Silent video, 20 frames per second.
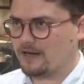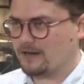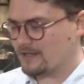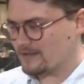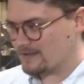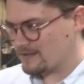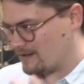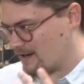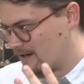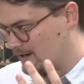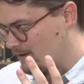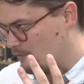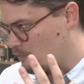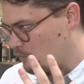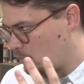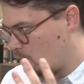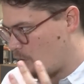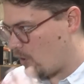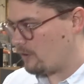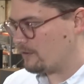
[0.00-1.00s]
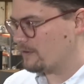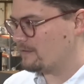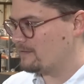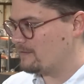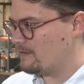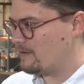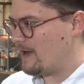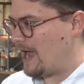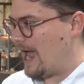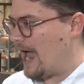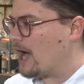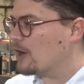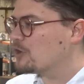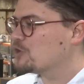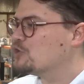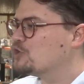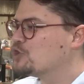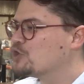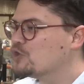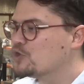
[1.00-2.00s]
It's like, what, how do
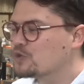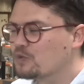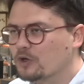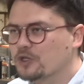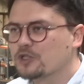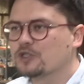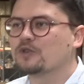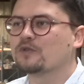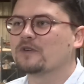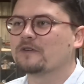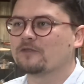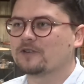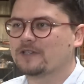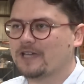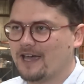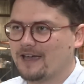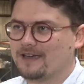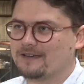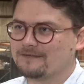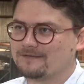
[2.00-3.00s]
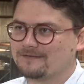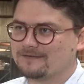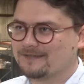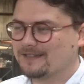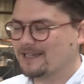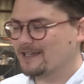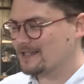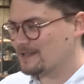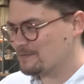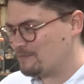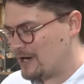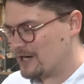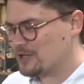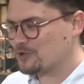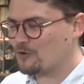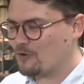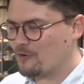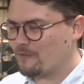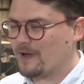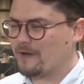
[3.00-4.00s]
you choose what to do every day? And it's make
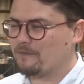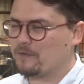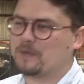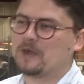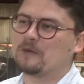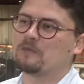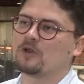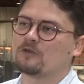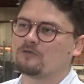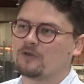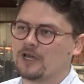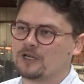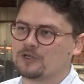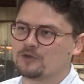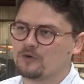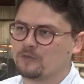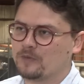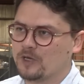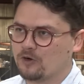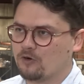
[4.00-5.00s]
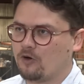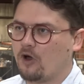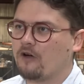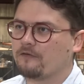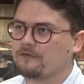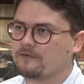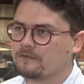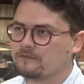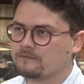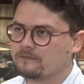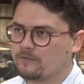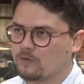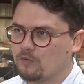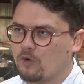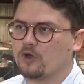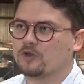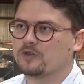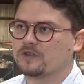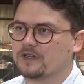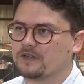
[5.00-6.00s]
sure that the people around you are better off for
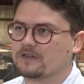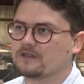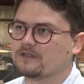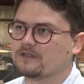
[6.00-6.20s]
what you did.